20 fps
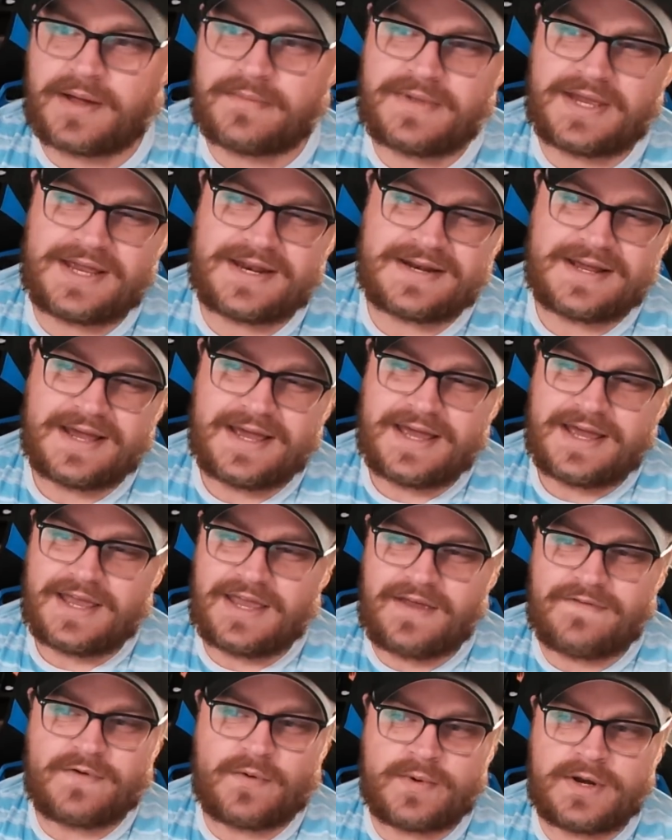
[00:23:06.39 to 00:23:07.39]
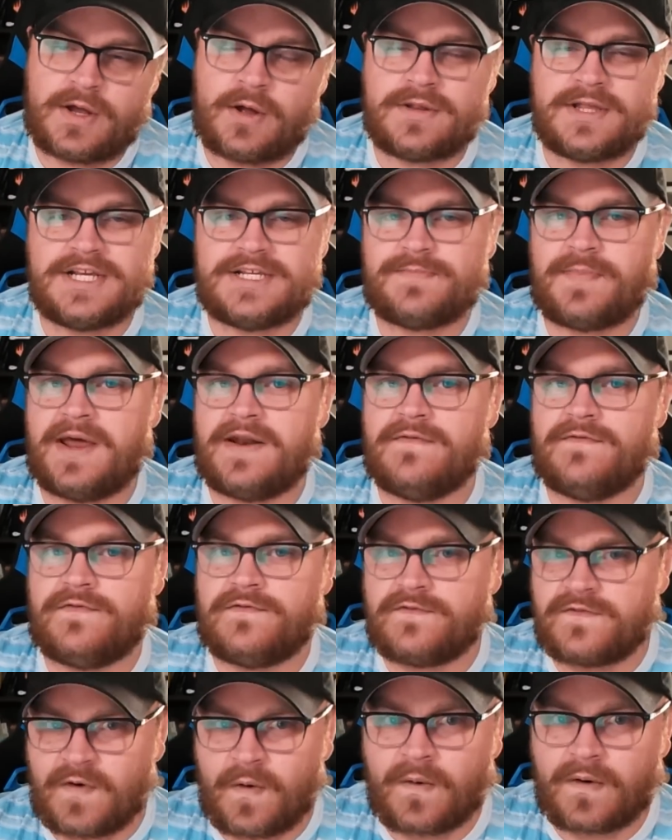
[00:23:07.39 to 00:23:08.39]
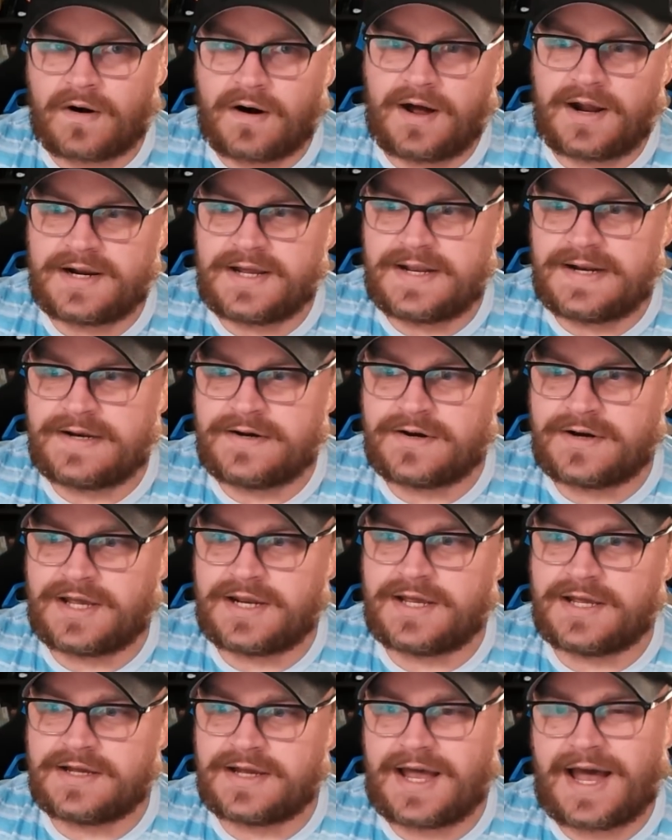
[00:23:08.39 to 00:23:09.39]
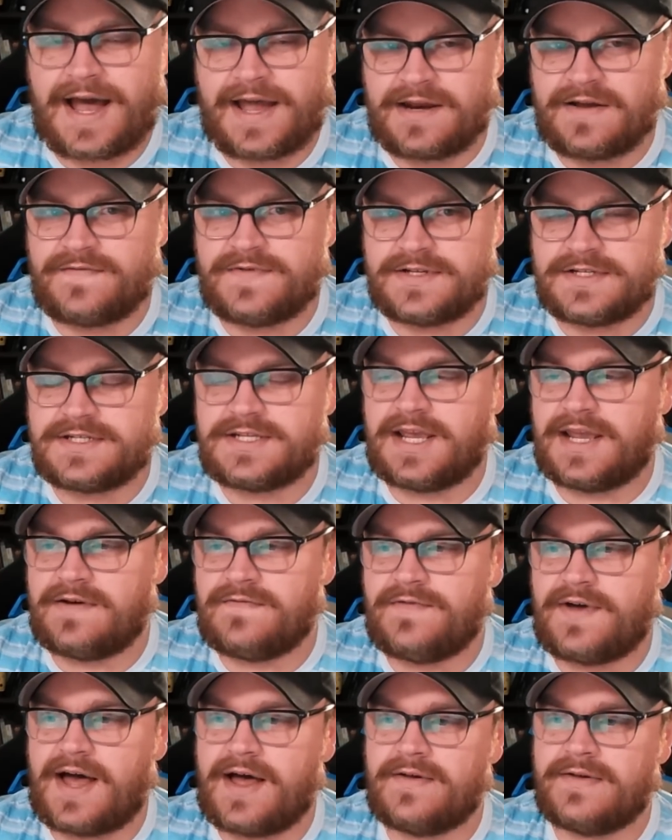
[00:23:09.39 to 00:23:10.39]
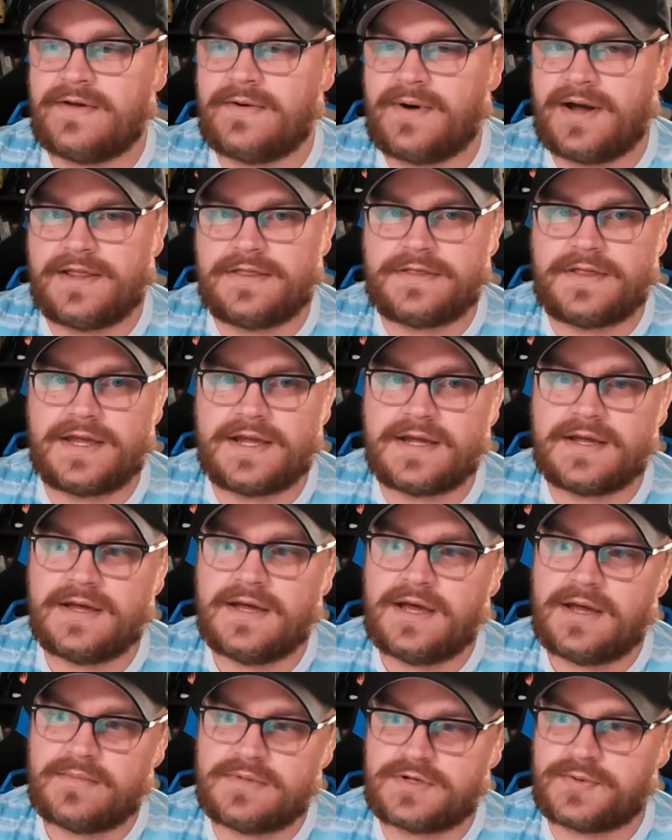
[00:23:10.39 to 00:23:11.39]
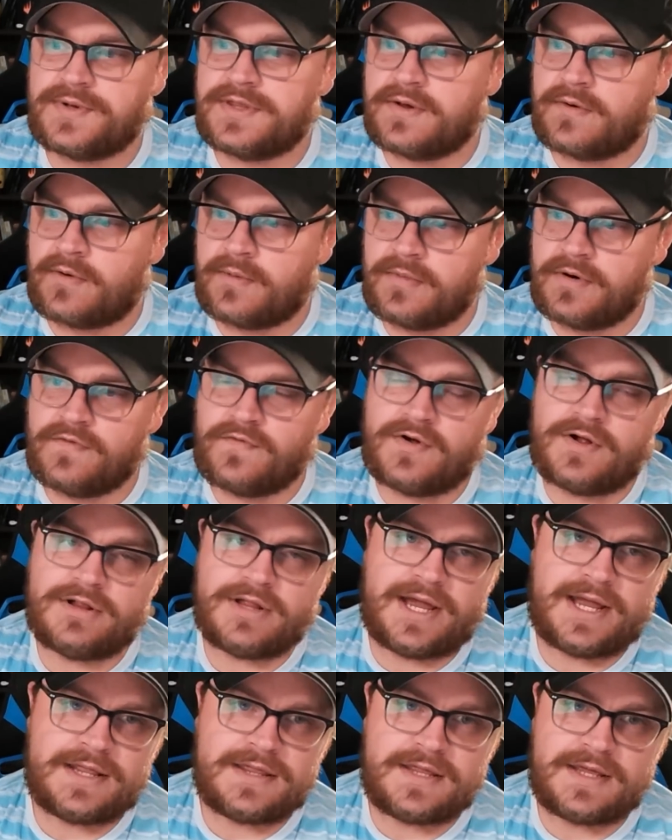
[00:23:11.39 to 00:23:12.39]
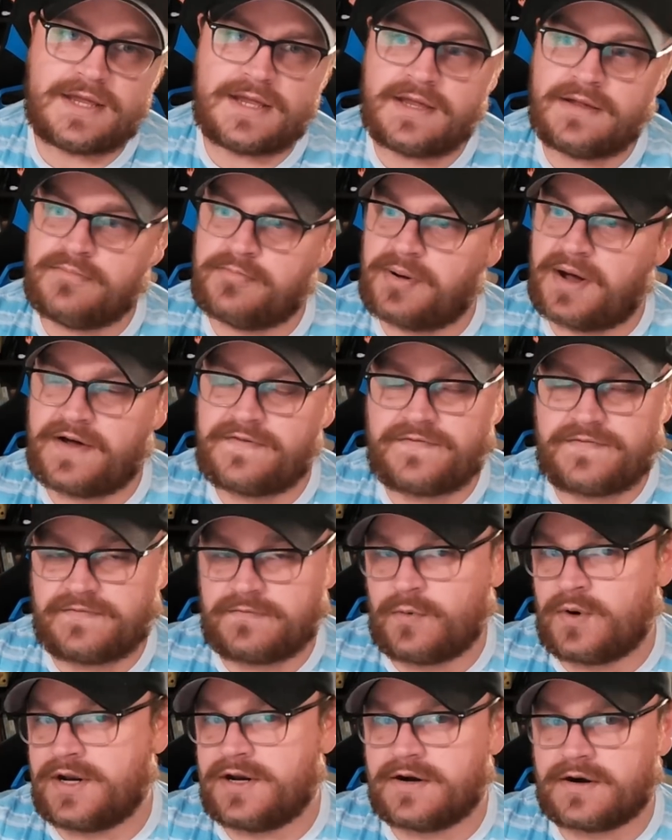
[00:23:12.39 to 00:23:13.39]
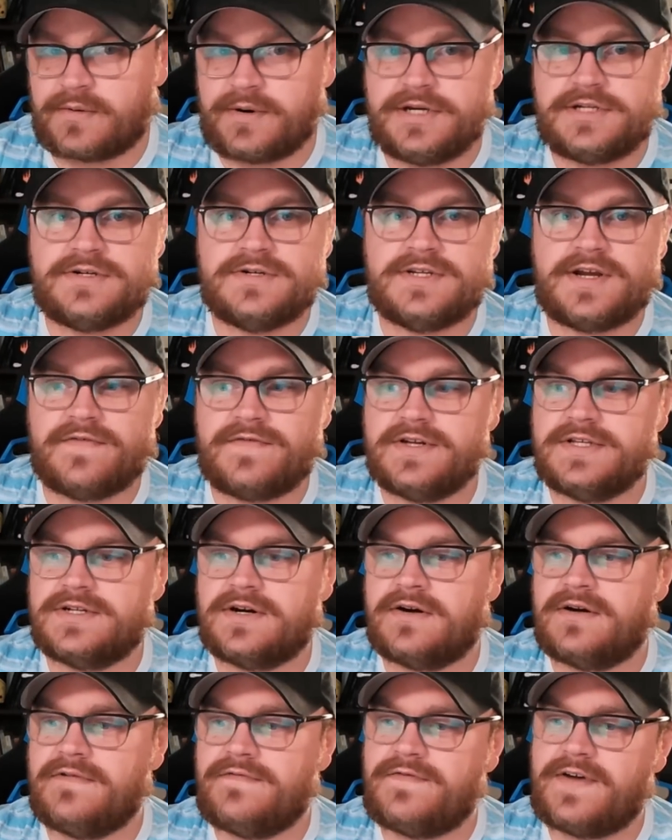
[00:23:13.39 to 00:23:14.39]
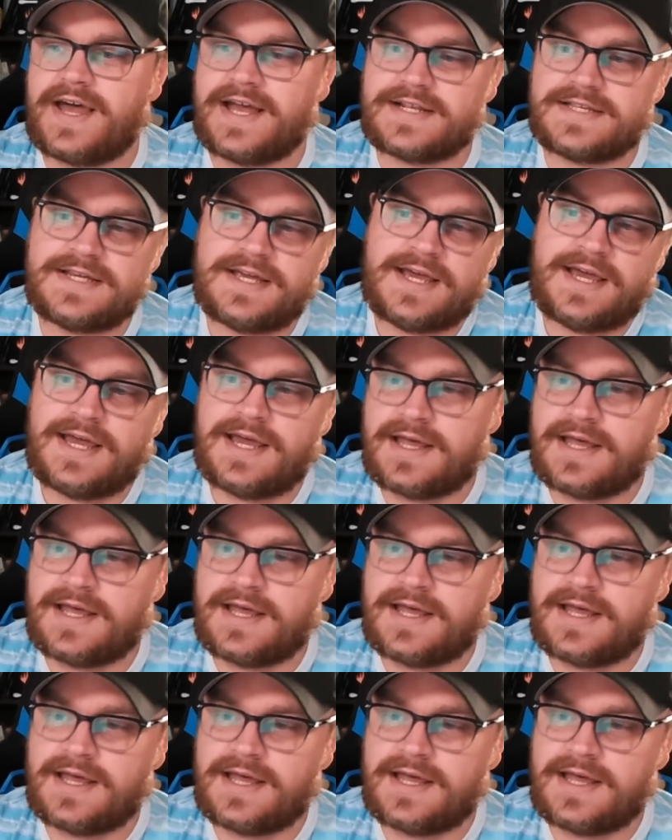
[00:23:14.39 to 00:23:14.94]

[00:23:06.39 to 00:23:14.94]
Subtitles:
I mean, even when you only spend 4 on it, you're getting kind of insane value, I think, between the removal and the buff one of your creatures every turn effect.